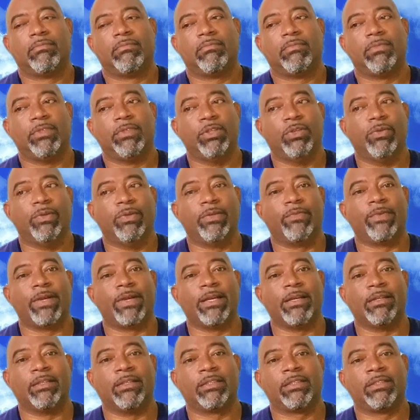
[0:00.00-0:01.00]
you know where to
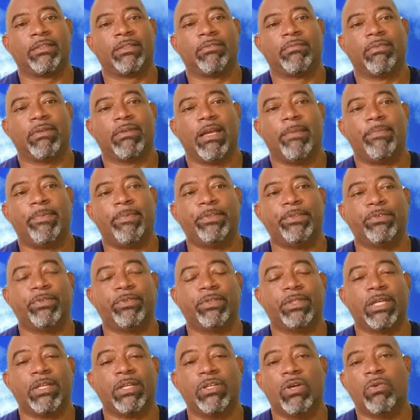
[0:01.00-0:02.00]
find us. Episodes
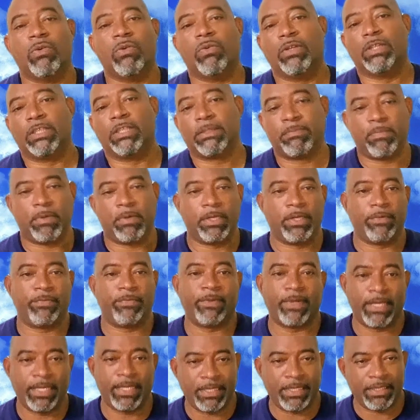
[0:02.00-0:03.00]
are now on
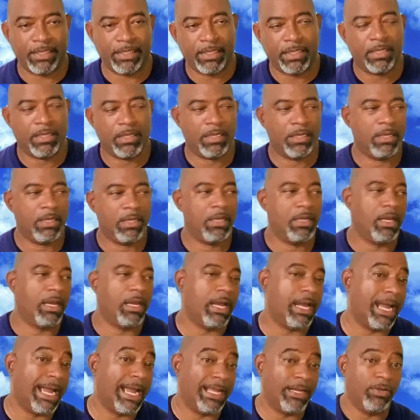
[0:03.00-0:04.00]
Spotify
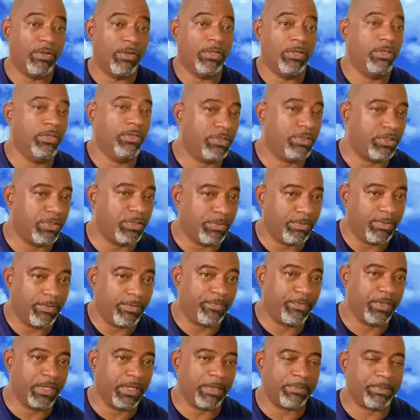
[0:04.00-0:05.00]
and on YouTube. The
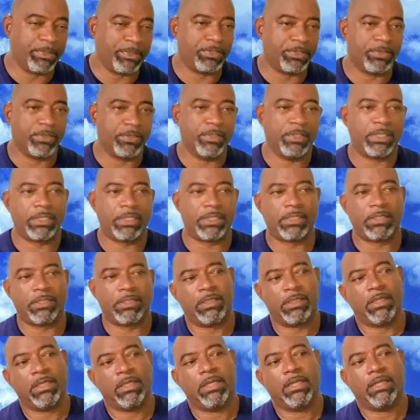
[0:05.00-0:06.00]
full episodes,
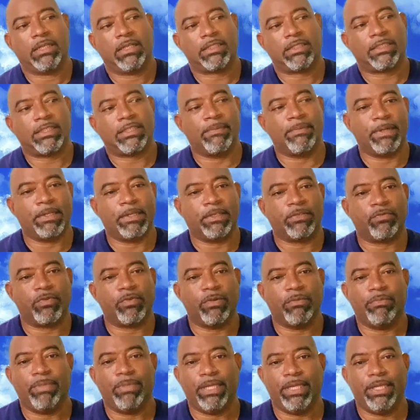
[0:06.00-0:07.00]
snippets
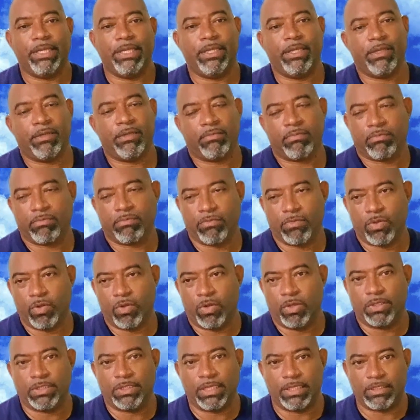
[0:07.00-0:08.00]
will be
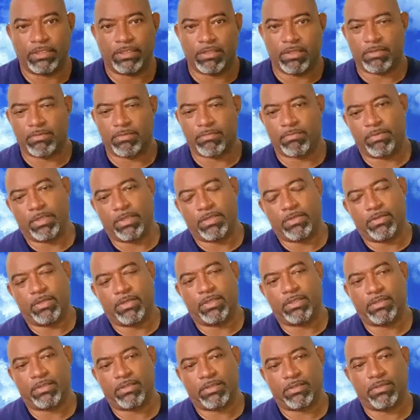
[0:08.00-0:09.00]
on TikTok
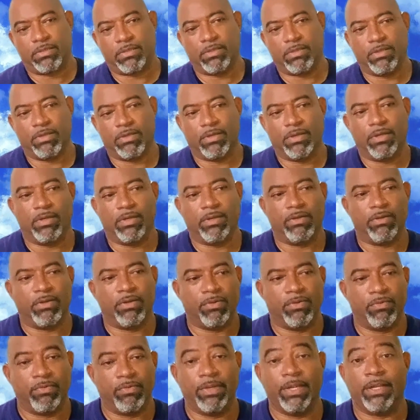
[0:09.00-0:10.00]
because,
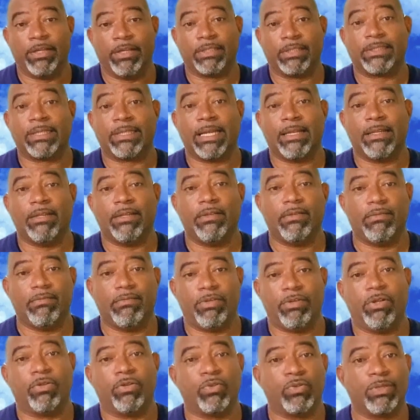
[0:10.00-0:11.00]
we understand
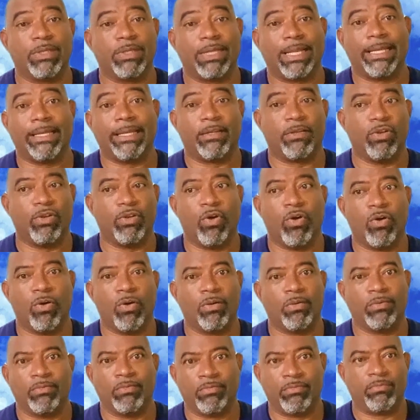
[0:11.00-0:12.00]
you all don't like
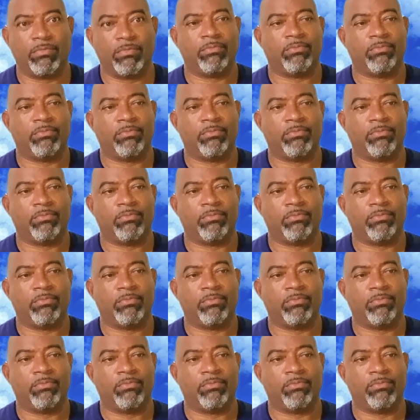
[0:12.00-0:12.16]
long